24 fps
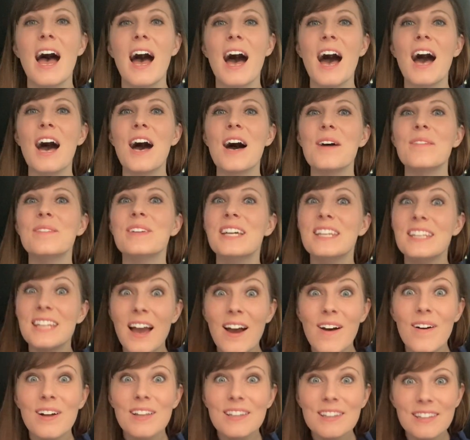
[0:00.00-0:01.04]

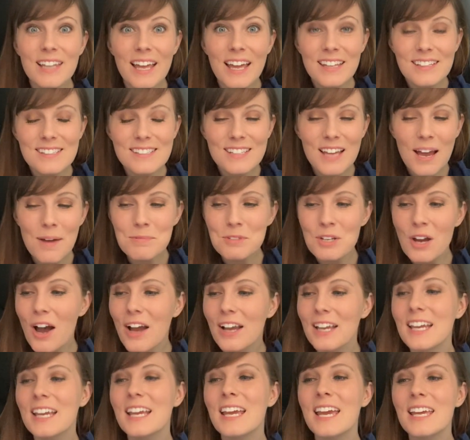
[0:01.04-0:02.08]
Now let's stop
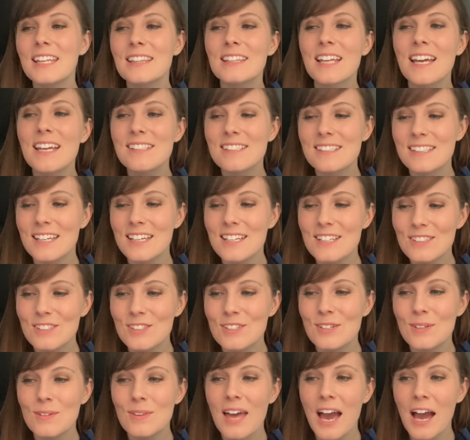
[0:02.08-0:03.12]
talking and let's get
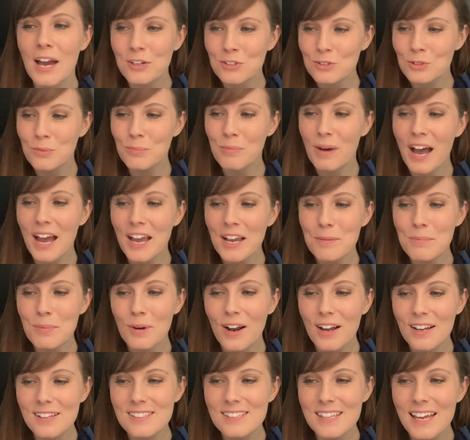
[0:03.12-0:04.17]
to the actual buying
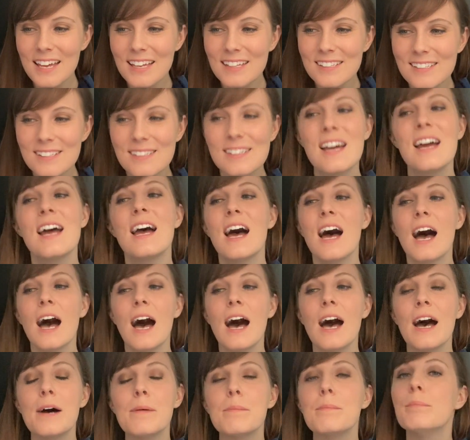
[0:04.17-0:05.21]
process.
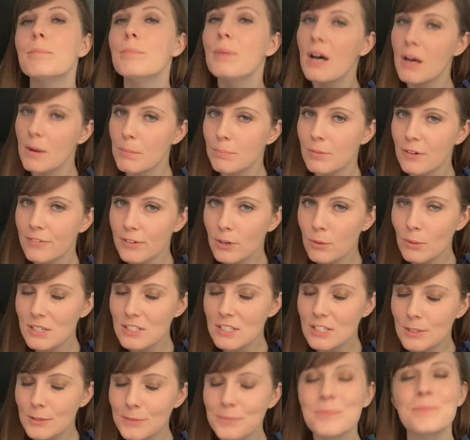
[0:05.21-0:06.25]
But before we
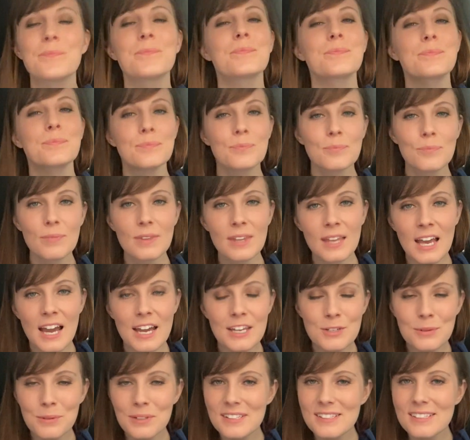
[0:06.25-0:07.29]
do, I
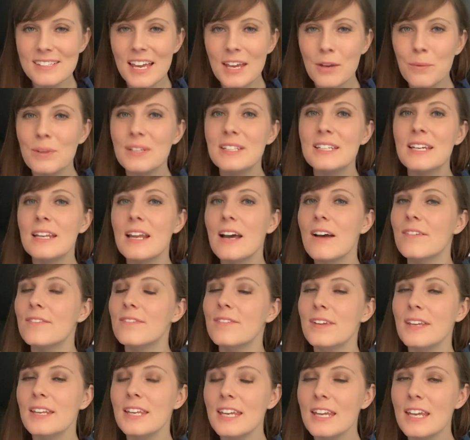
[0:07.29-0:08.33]
do want to say we did a
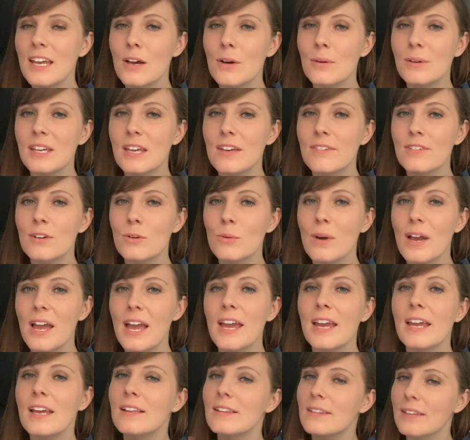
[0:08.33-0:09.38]
video
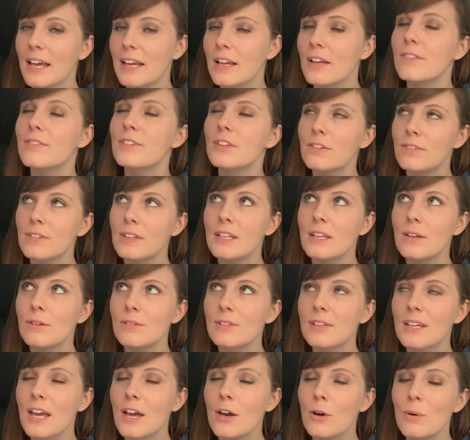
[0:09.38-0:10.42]
giveaway like a few videos
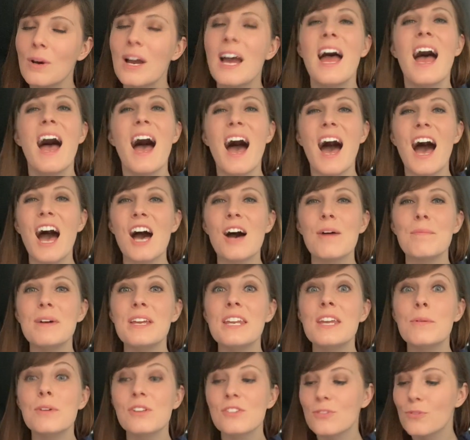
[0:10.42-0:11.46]
ago, and
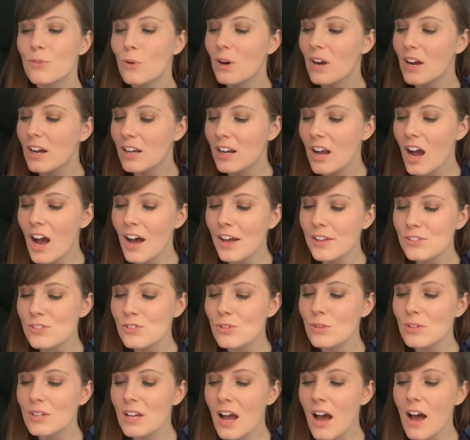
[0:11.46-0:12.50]
it was for a
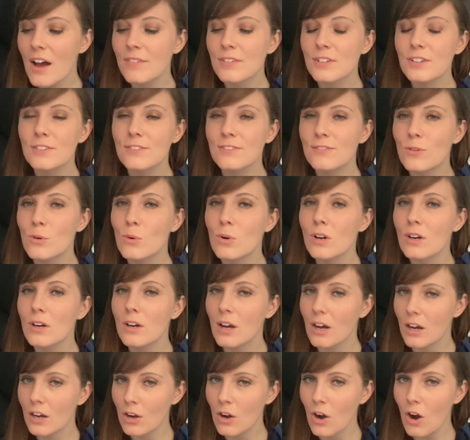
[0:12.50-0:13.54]
console cover for
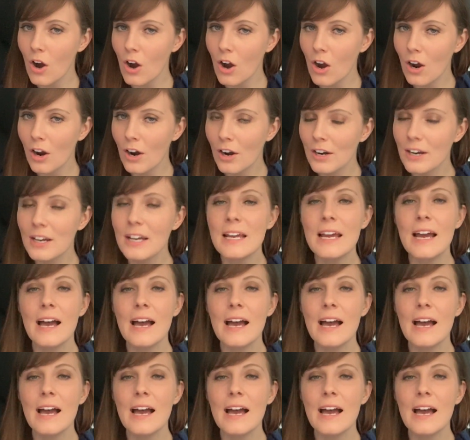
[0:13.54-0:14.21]
a car.